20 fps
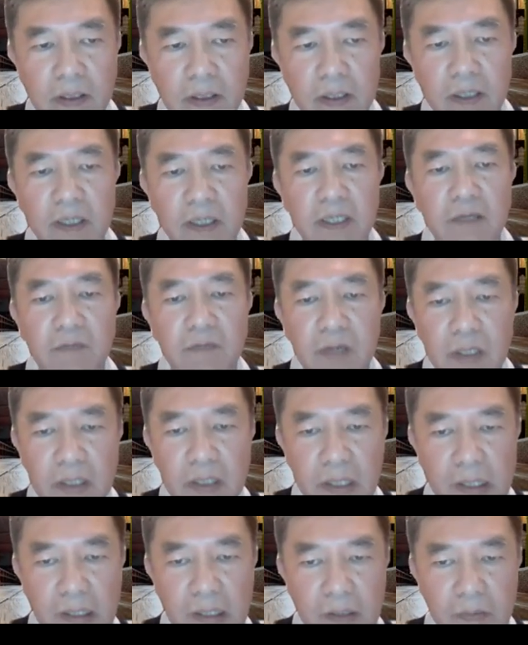leaving
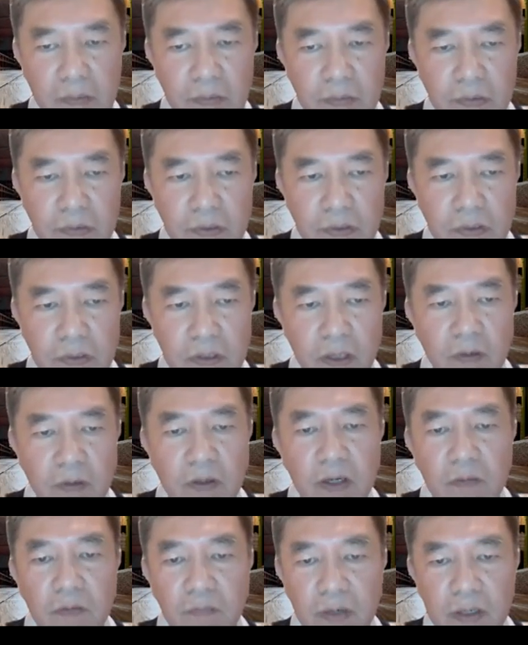the house, or
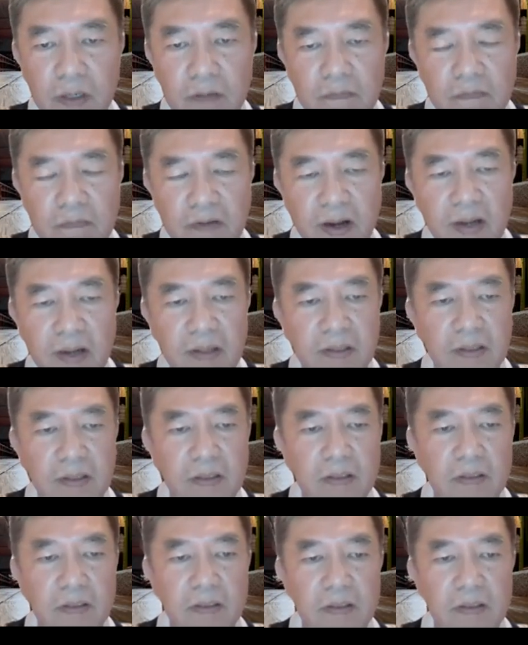leaving the father